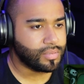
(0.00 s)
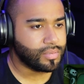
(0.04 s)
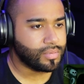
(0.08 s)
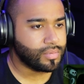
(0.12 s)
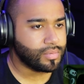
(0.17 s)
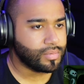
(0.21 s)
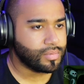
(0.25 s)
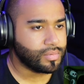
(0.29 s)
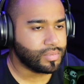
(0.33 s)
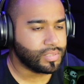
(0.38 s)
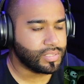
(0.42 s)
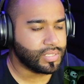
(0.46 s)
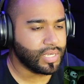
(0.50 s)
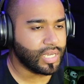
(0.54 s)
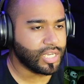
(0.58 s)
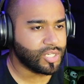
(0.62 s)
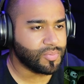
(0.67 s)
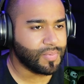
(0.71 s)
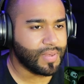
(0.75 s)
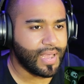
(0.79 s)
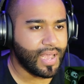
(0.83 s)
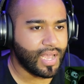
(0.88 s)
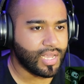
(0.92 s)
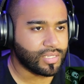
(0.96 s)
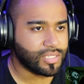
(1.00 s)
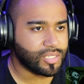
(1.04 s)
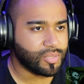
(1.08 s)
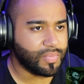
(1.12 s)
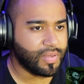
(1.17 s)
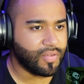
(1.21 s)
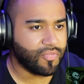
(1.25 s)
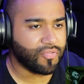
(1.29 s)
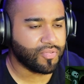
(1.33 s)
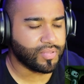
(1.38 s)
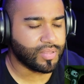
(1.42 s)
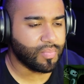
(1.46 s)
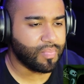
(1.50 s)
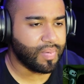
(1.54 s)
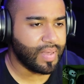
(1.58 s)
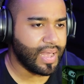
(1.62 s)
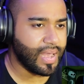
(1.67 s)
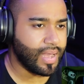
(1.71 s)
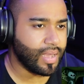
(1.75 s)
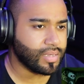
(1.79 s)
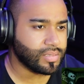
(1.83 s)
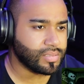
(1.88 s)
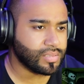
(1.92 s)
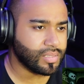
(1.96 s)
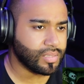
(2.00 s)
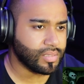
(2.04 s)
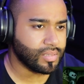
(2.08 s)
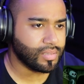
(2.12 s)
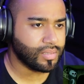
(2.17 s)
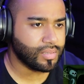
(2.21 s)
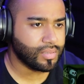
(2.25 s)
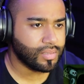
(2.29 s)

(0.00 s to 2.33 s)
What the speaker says: back in the Dutchman has to be from the past then.